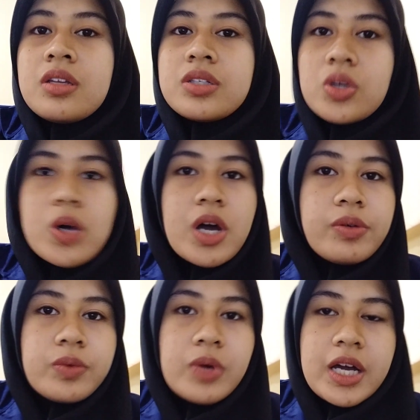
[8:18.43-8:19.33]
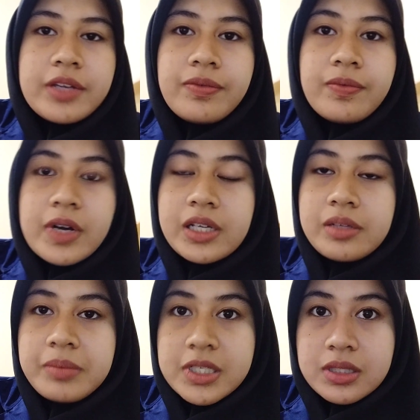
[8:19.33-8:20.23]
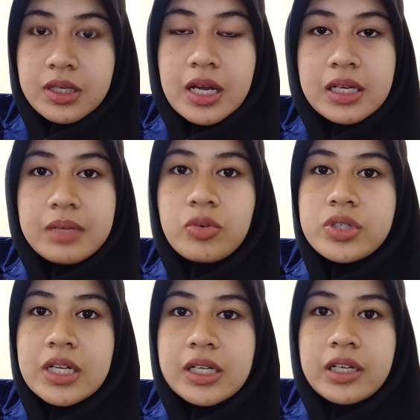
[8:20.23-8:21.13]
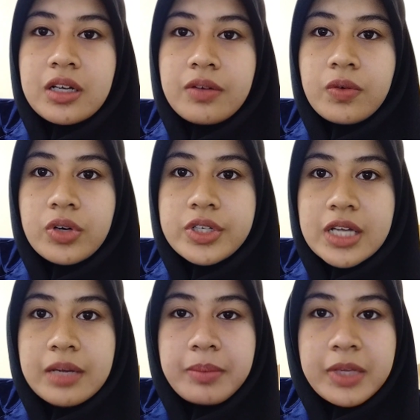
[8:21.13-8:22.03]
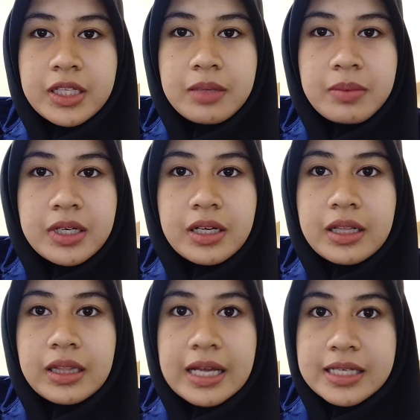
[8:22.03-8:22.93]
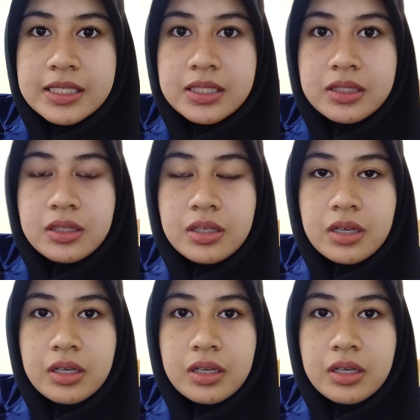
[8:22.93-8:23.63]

So how I find Mr. Adi Mursalin? Of course, I met him in the class.